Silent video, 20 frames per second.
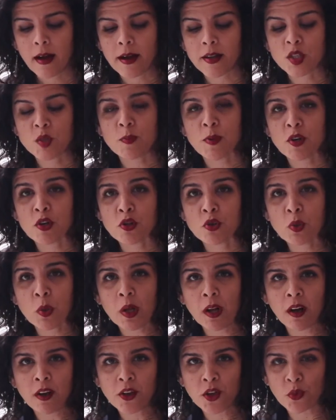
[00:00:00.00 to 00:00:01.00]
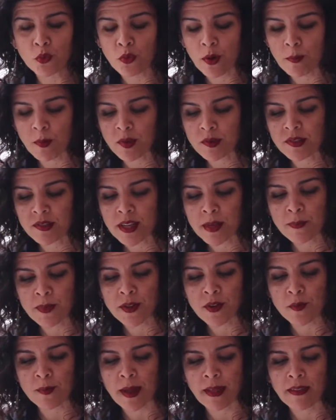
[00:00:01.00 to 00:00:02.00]
A spiritual hunger rumbles deep
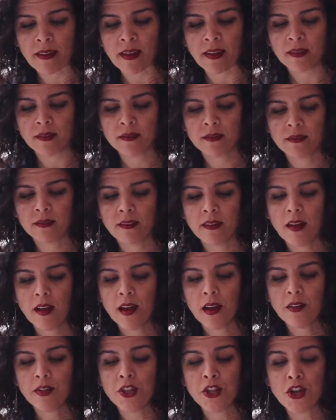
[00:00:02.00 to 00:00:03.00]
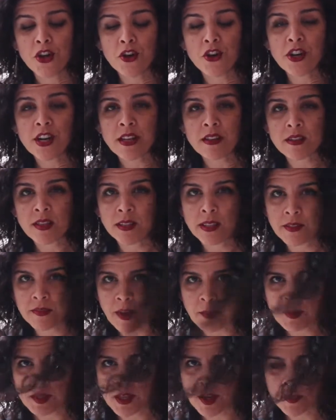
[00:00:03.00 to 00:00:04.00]
in your belly, the yearning to
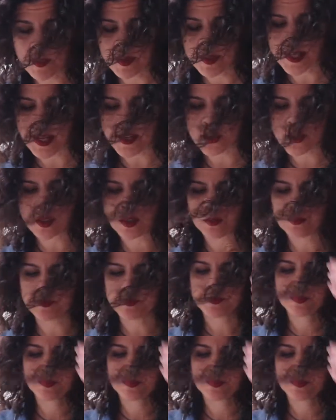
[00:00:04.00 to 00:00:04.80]
live up to your potential.